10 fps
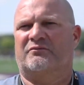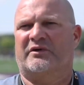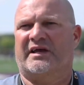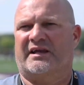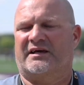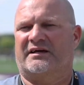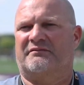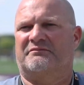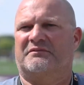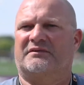we had
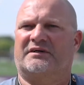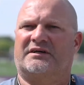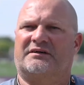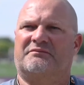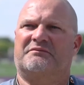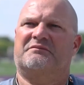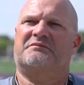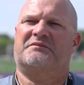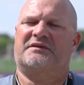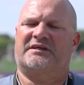a
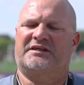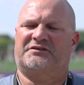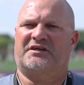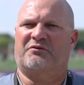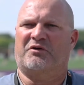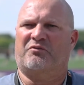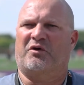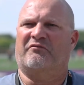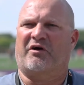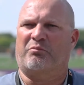incident with
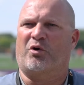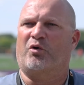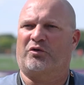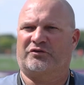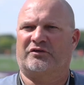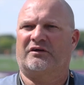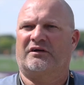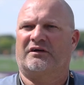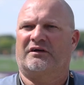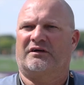one of our poles.
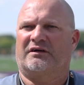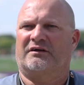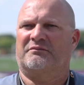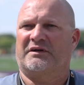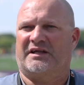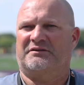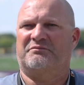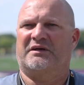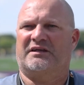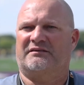
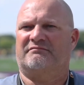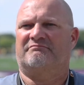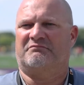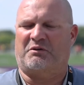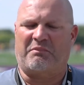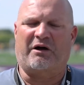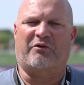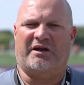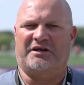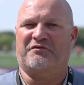Had been about
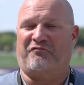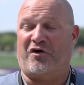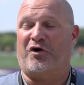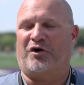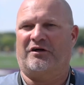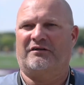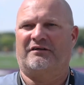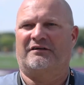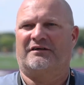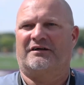ready to fall,
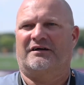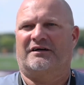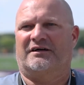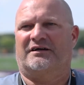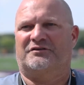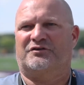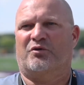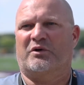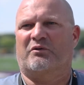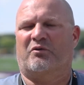
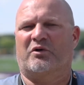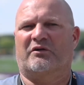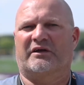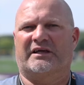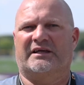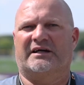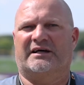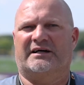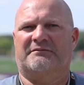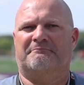so we were really,
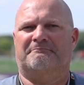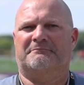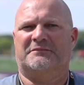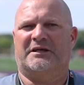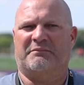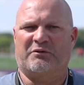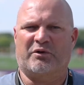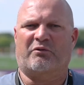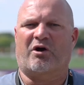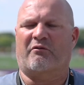
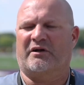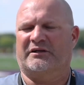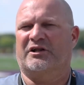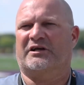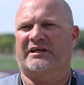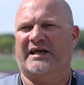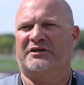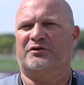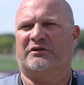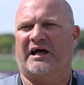we were already looking
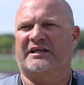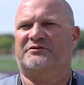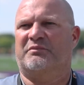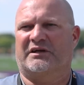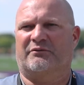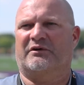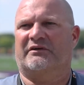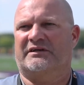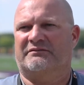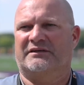at new lights, but it
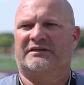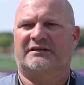really